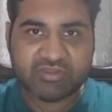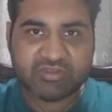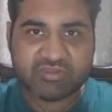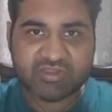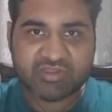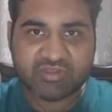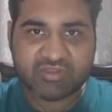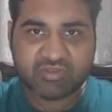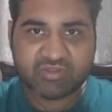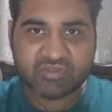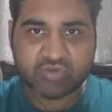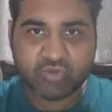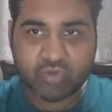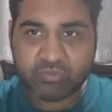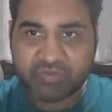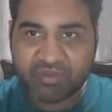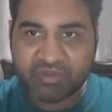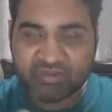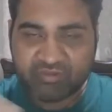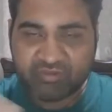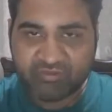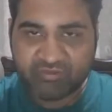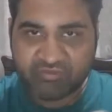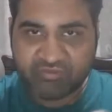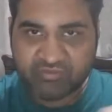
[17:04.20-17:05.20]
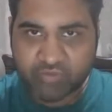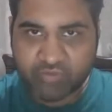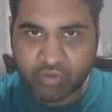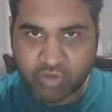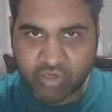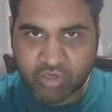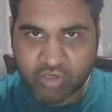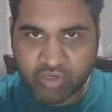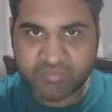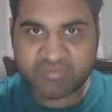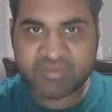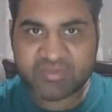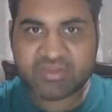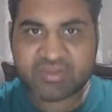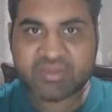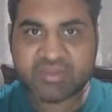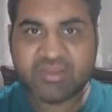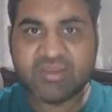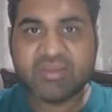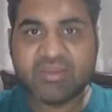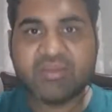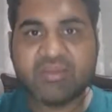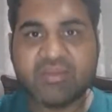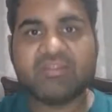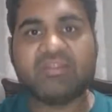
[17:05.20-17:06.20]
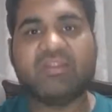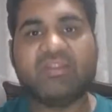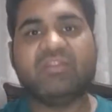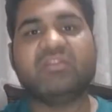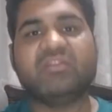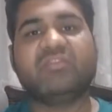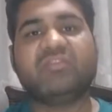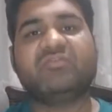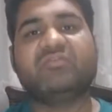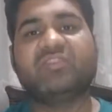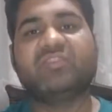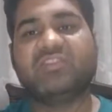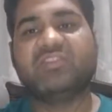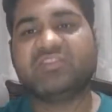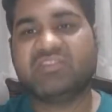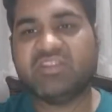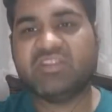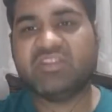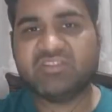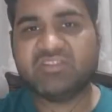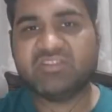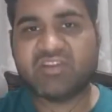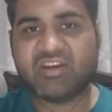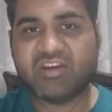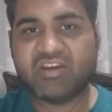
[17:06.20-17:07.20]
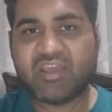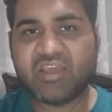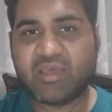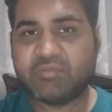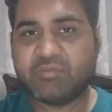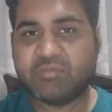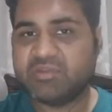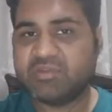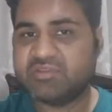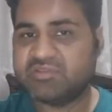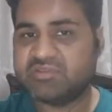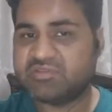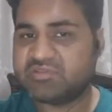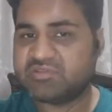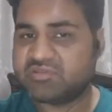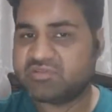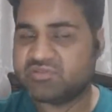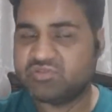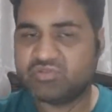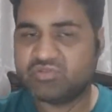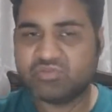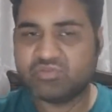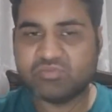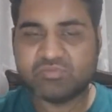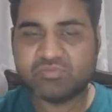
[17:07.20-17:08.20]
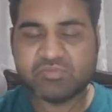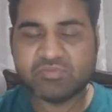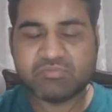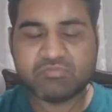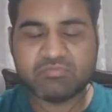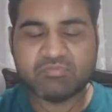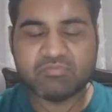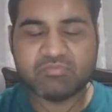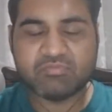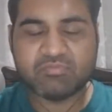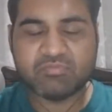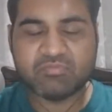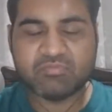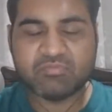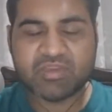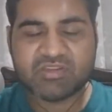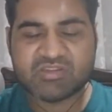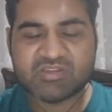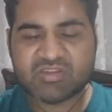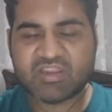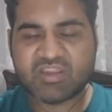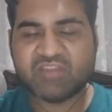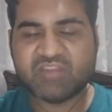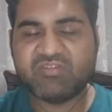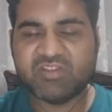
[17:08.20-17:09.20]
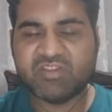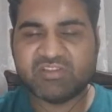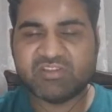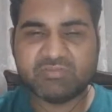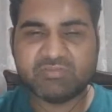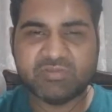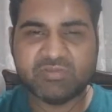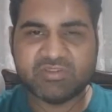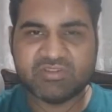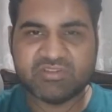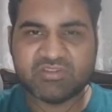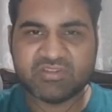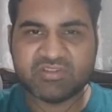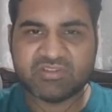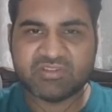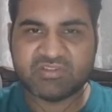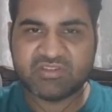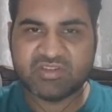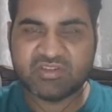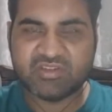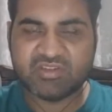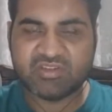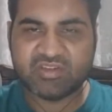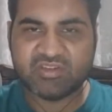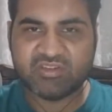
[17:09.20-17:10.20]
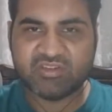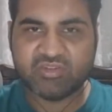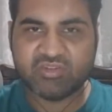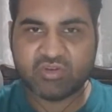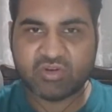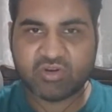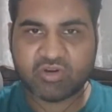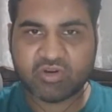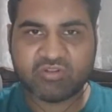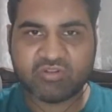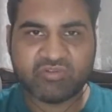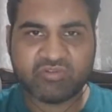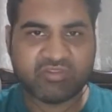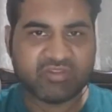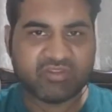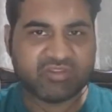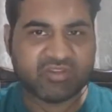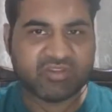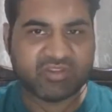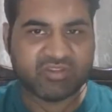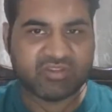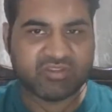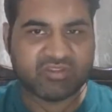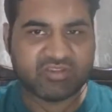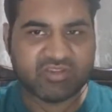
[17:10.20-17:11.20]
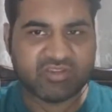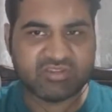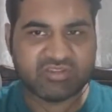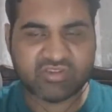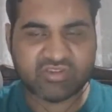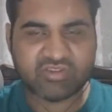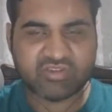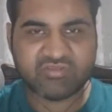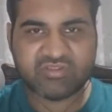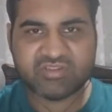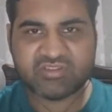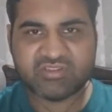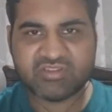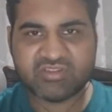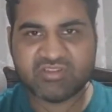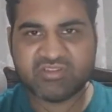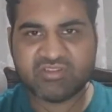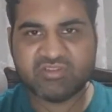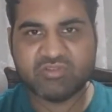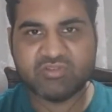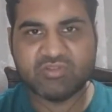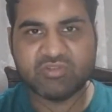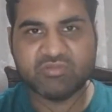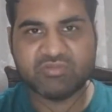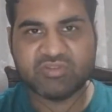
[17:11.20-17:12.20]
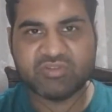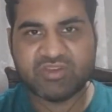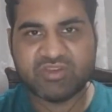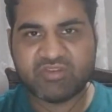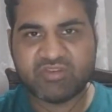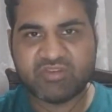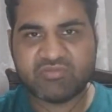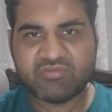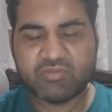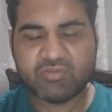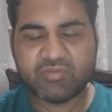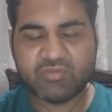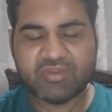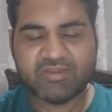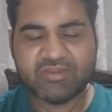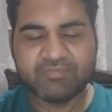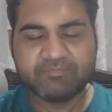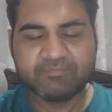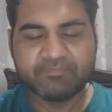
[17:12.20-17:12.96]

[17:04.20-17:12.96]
a group is formed, then the first thing that happens, you must have experienced it in your office, in the university groups, and everywhere.